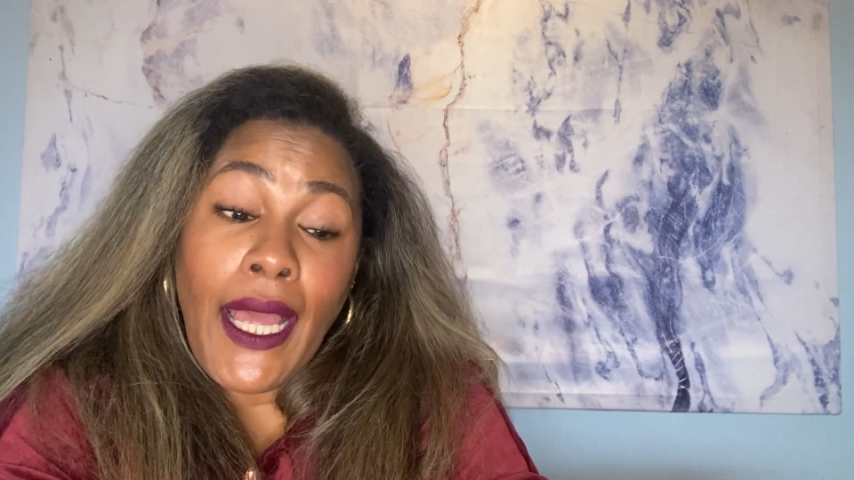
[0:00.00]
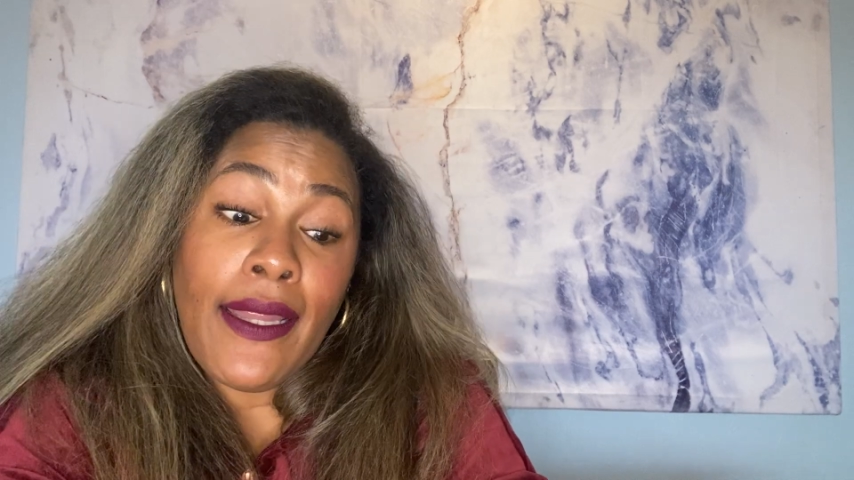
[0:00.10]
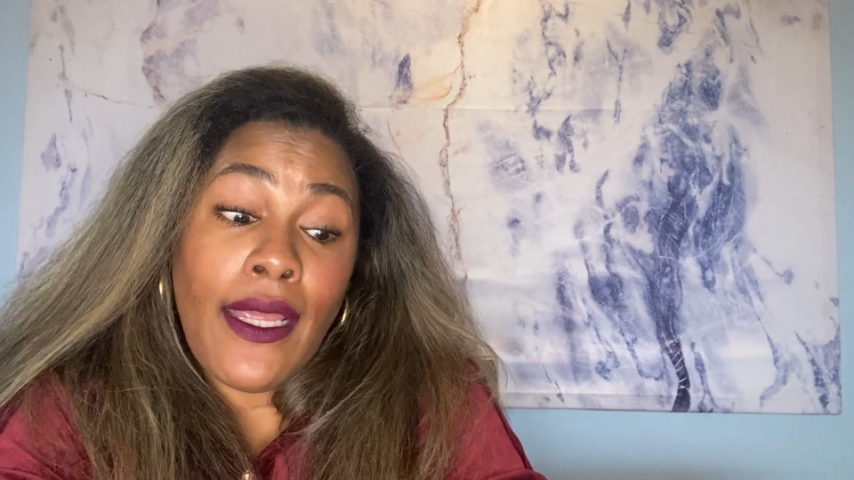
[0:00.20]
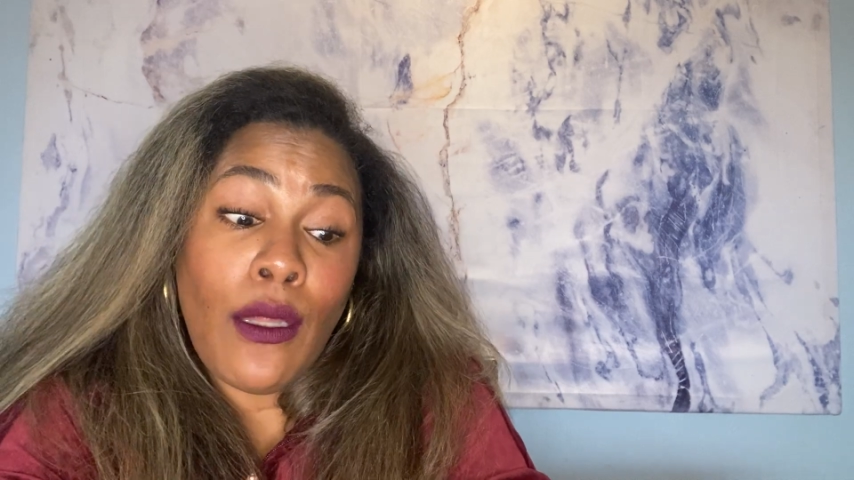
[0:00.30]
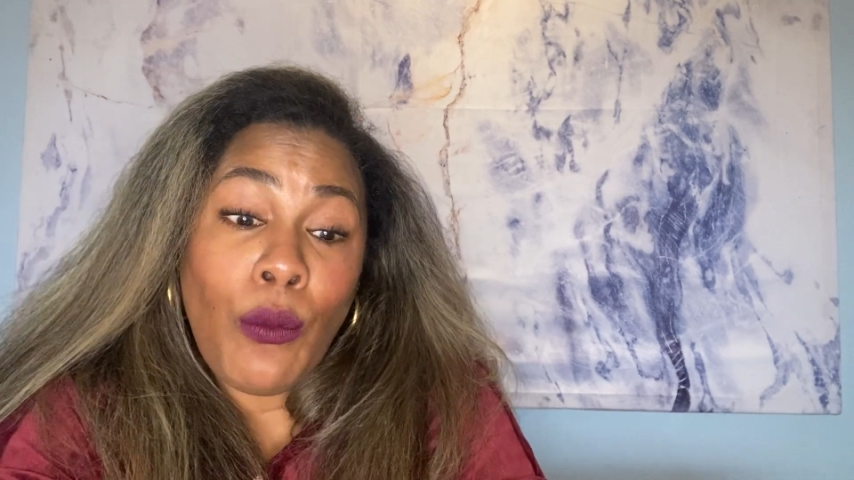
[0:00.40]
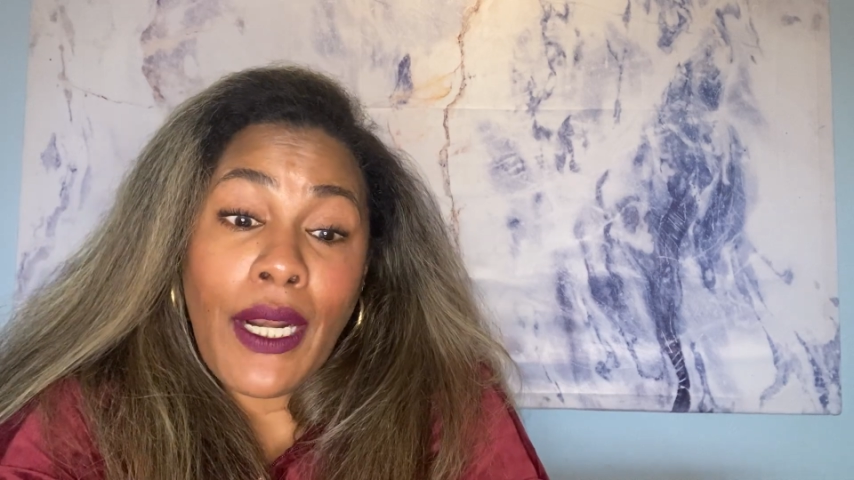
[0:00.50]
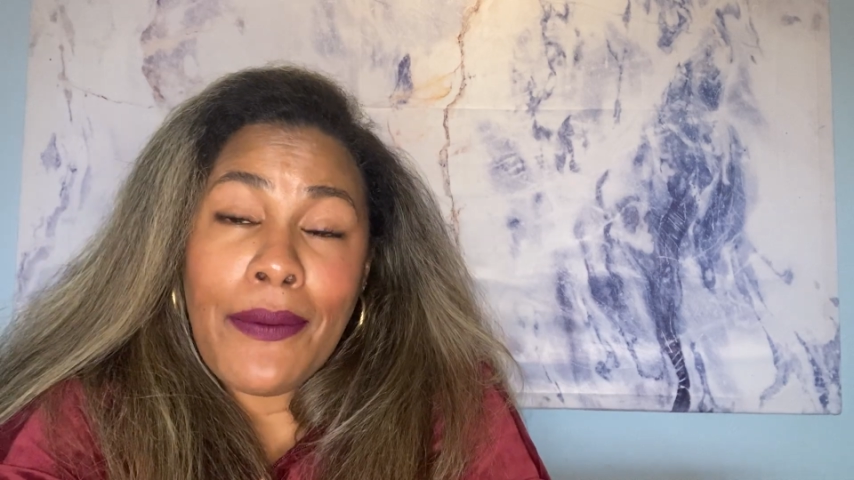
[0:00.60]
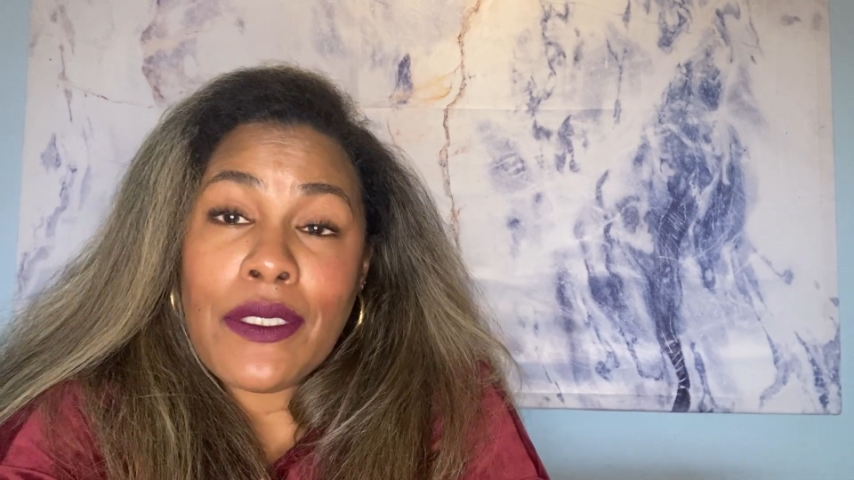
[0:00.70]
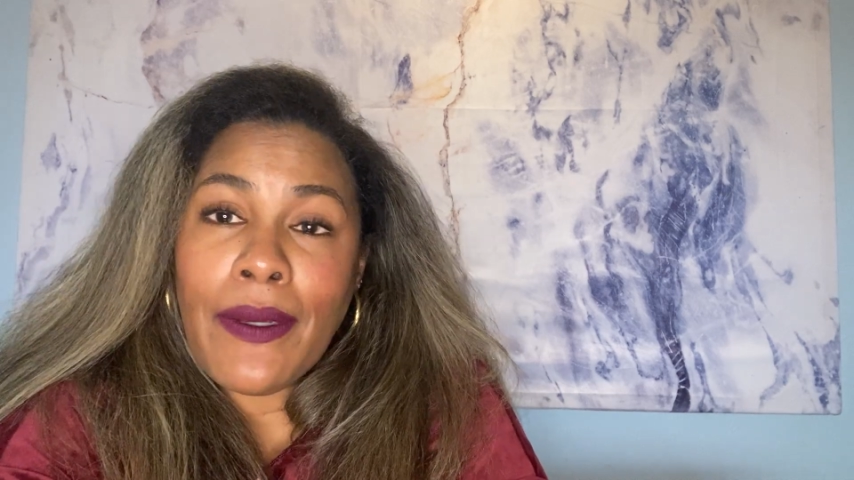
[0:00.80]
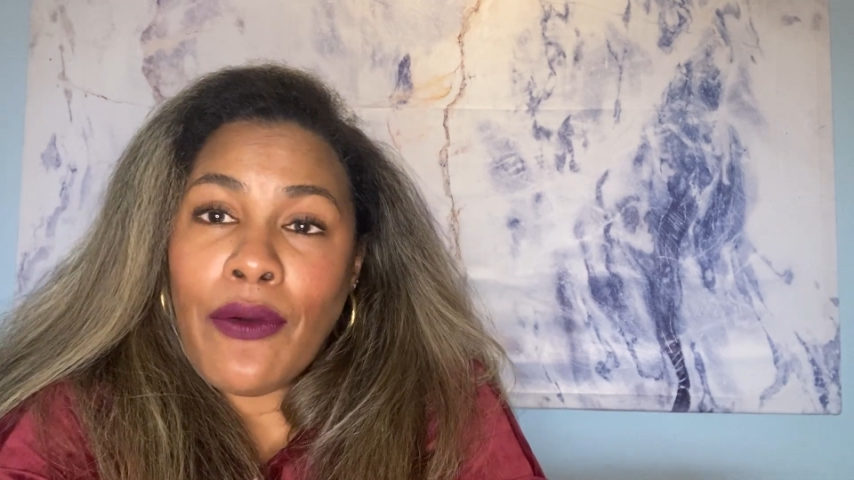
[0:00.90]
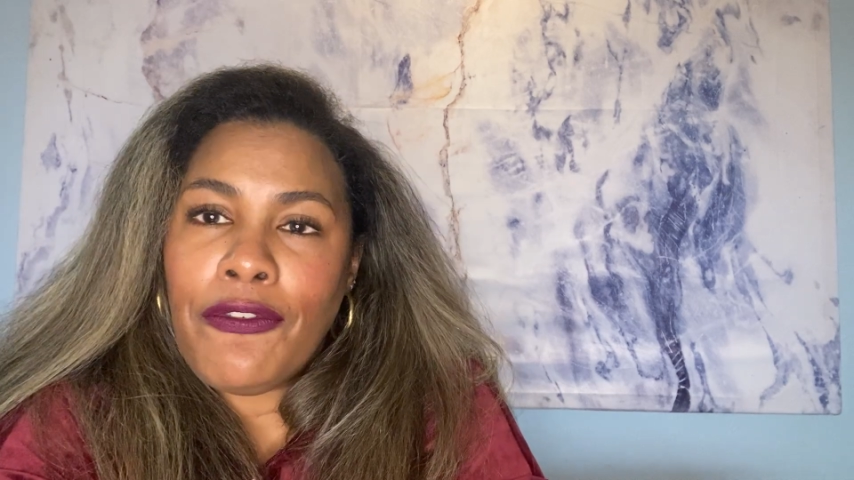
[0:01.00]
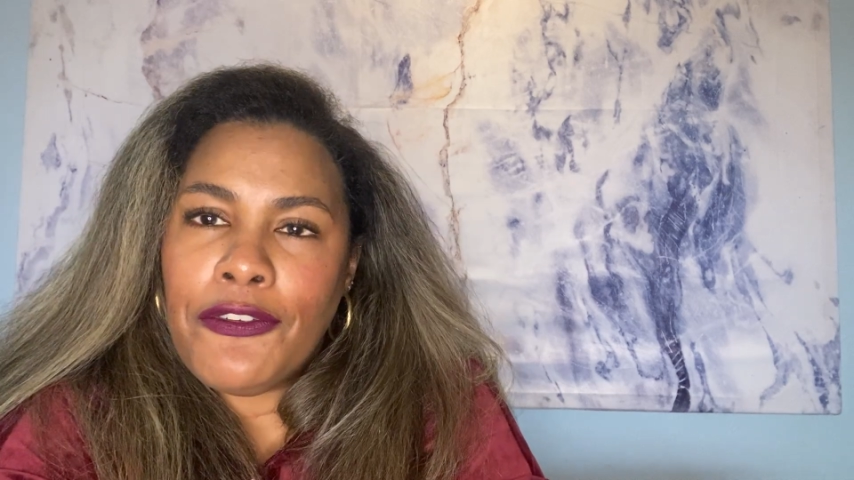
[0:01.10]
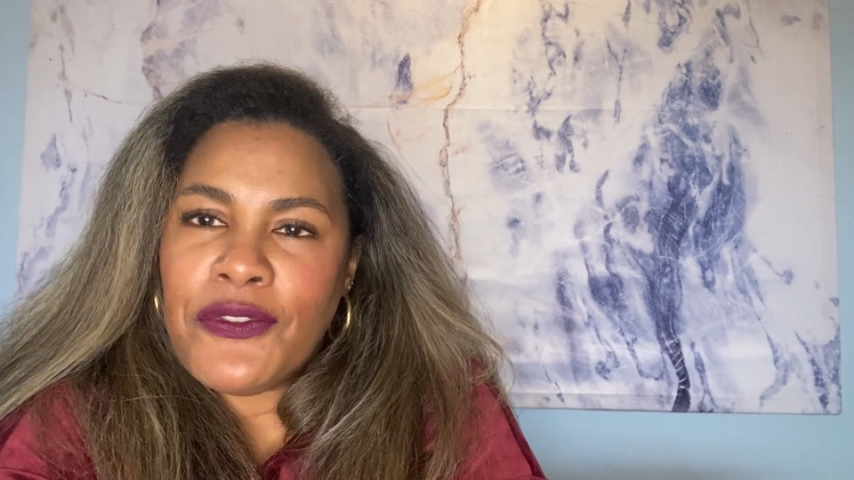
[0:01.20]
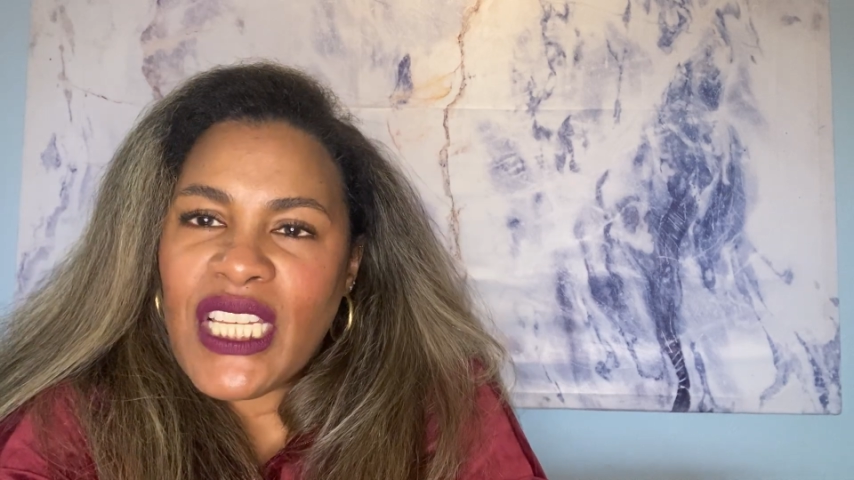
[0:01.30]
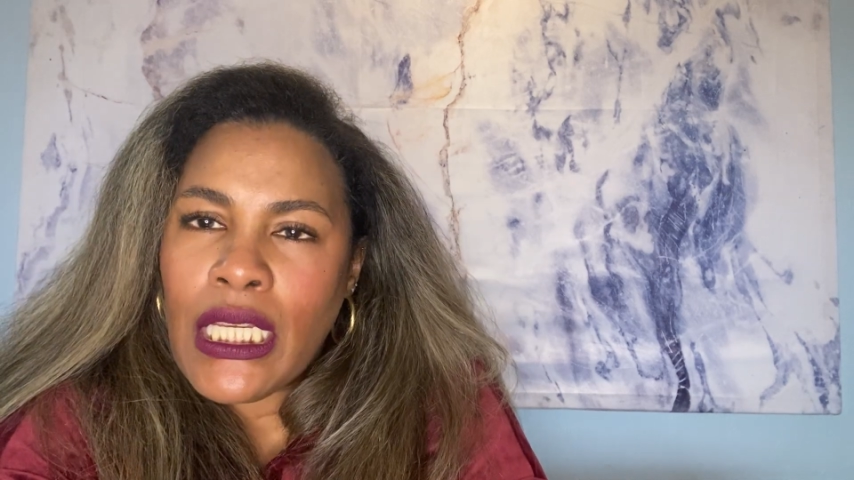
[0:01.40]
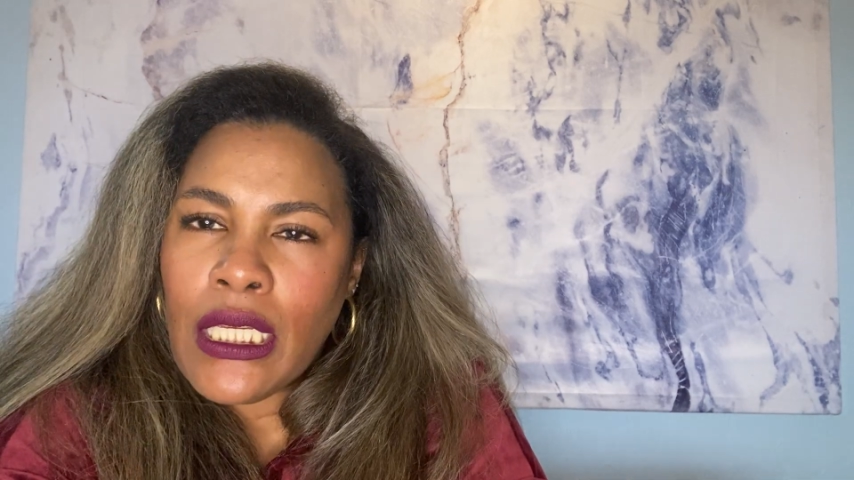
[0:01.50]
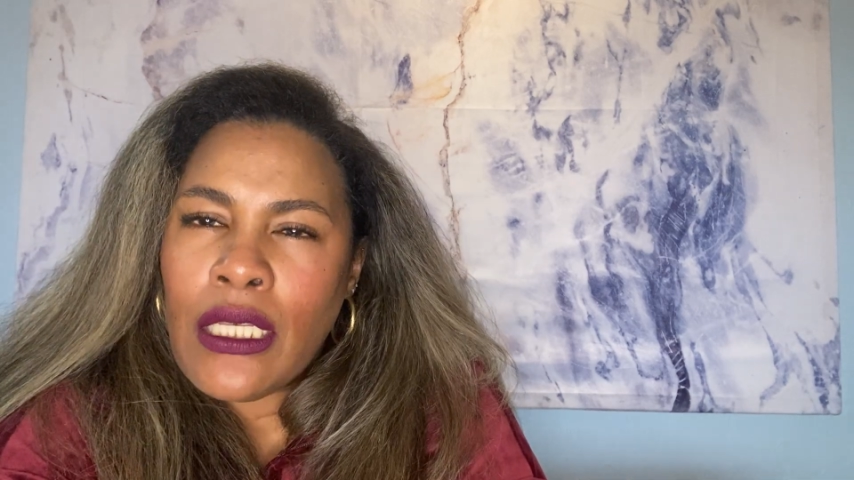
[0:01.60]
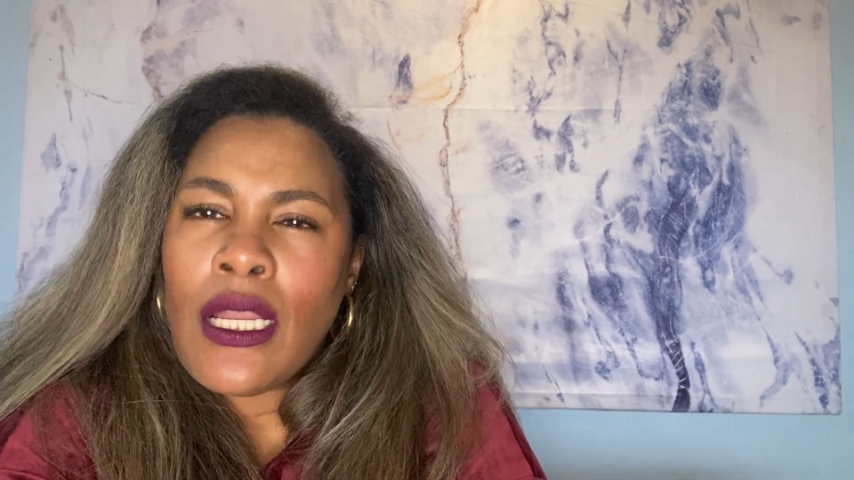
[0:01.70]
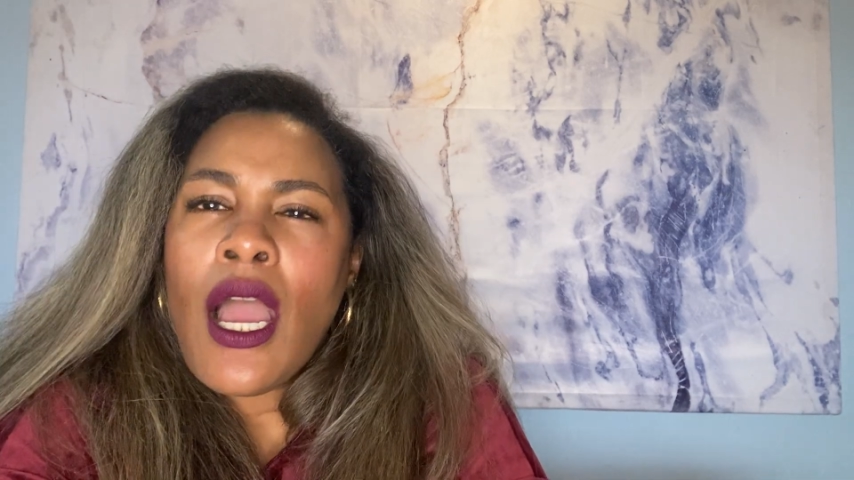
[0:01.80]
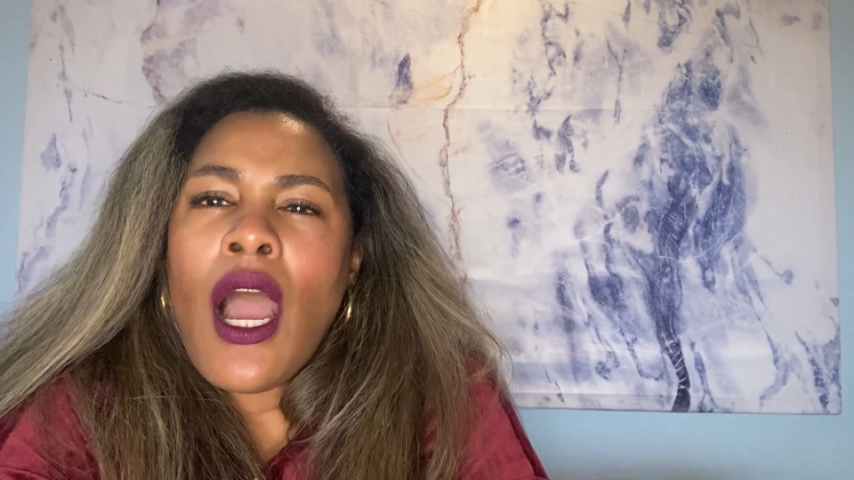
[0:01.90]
And then when I was about 15,